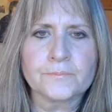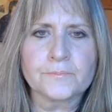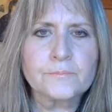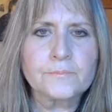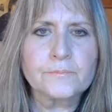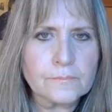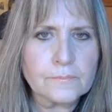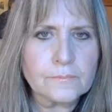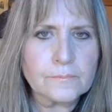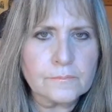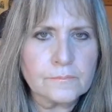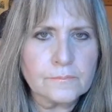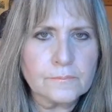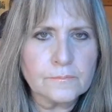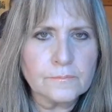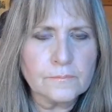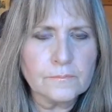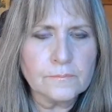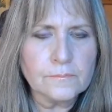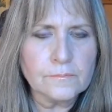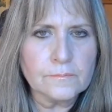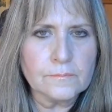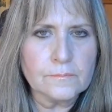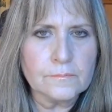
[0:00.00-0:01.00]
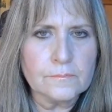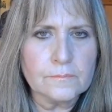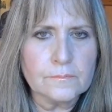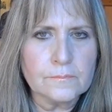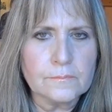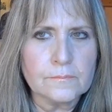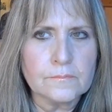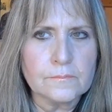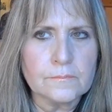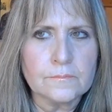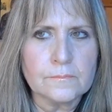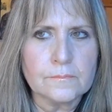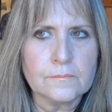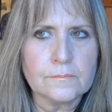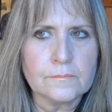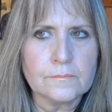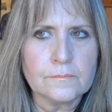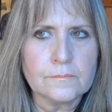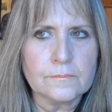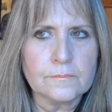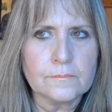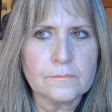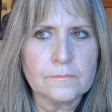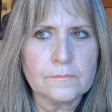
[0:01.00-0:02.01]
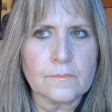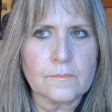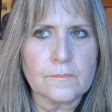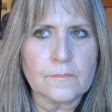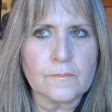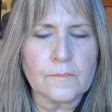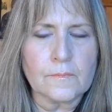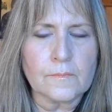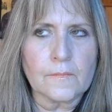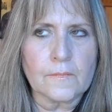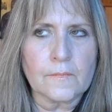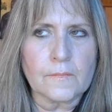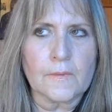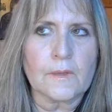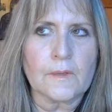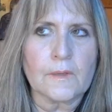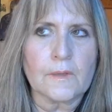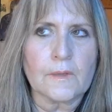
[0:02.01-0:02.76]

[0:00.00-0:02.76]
(no one is talking)